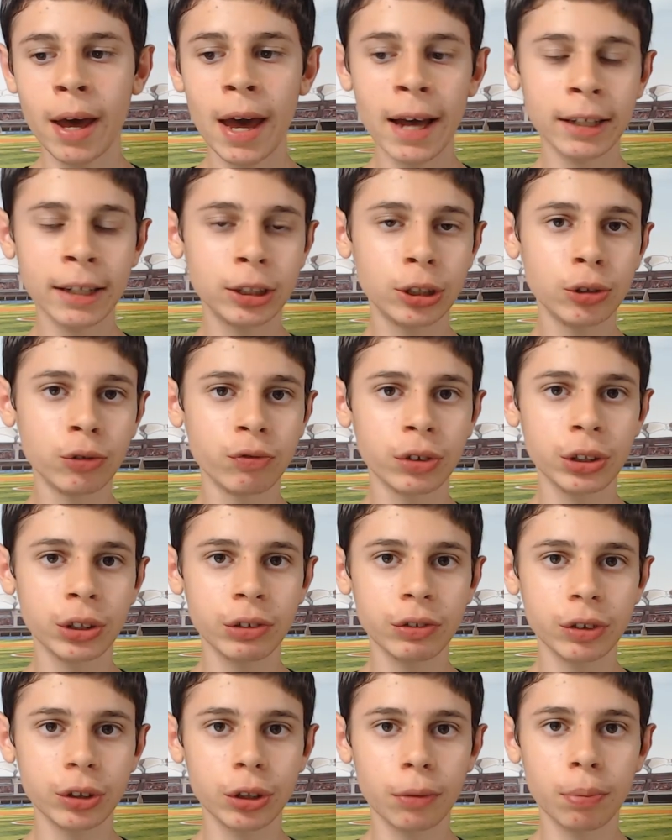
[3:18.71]
and two
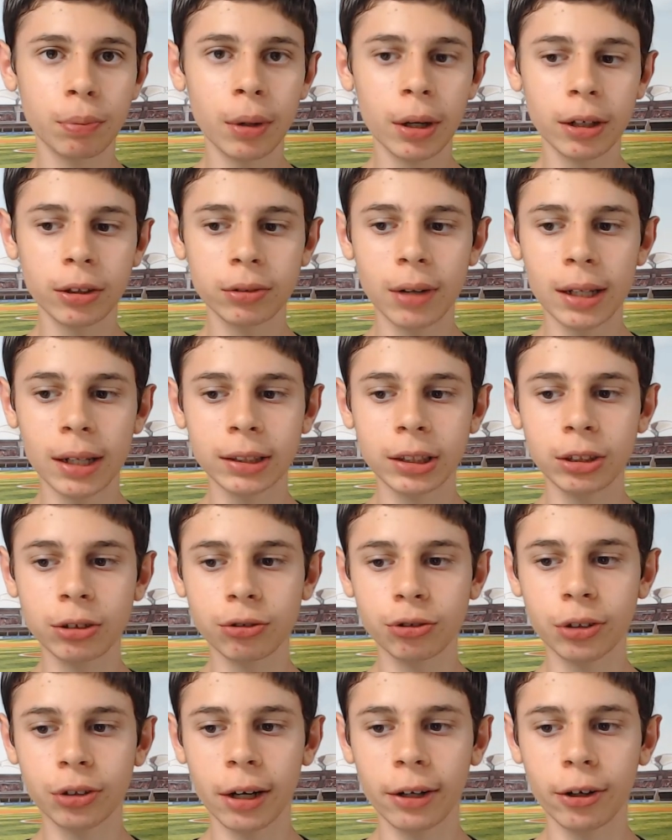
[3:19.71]
really, really good players last year
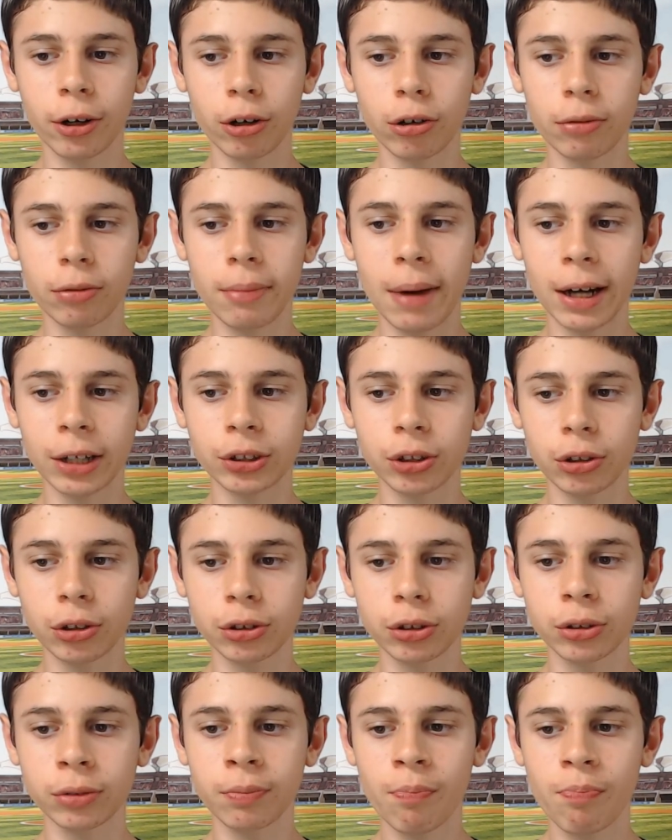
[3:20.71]
in Trey Turner and Max Scherzer.